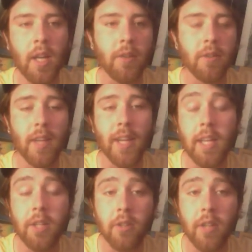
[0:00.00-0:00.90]
There's like
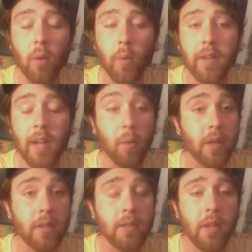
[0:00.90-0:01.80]
internet
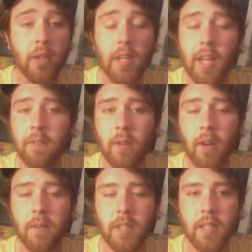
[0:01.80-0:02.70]
networks that you can get
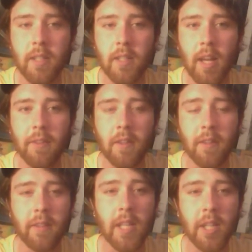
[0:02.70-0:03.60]
involved in. I think
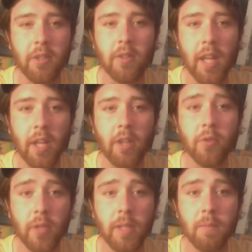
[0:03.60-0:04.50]
that the internet and
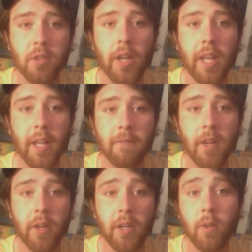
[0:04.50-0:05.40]
dreams are getting
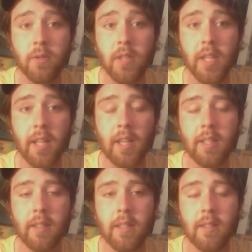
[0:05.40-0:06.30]
very closely
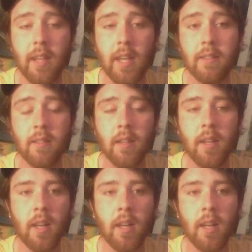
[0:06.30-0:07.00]
connected these days.